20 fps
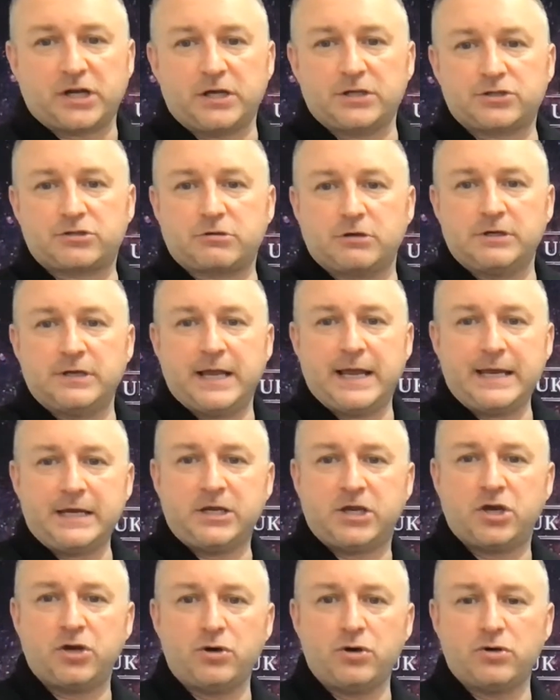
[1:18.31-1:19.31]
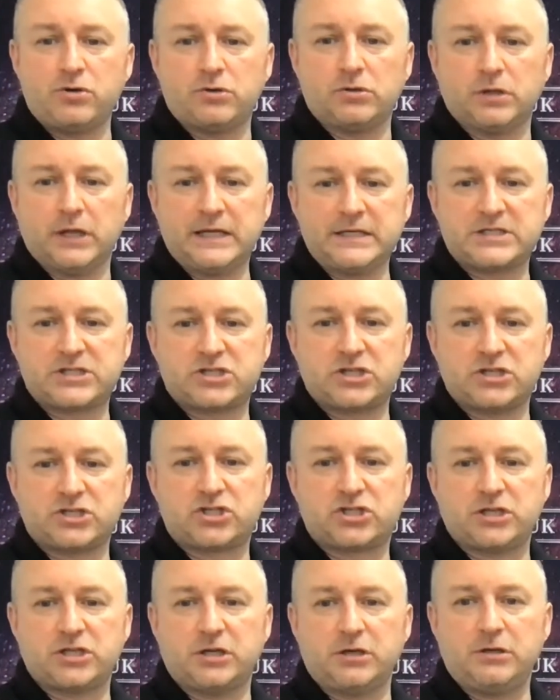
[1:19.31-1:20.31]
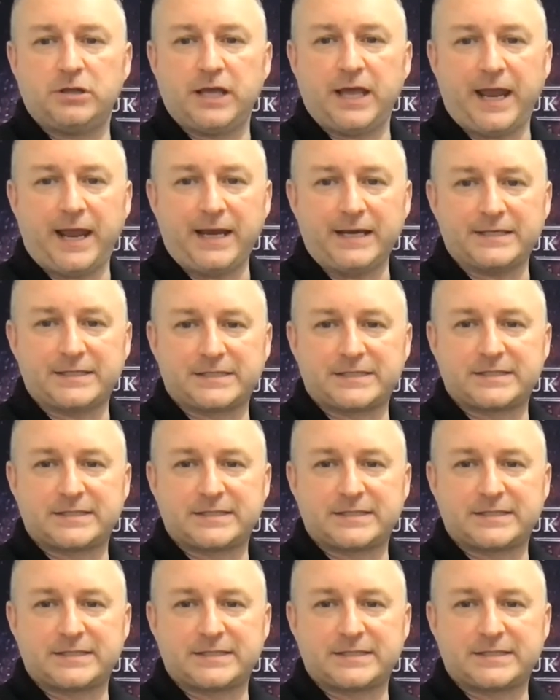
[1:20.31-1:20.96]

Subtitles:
answering there, cool, let's just do this.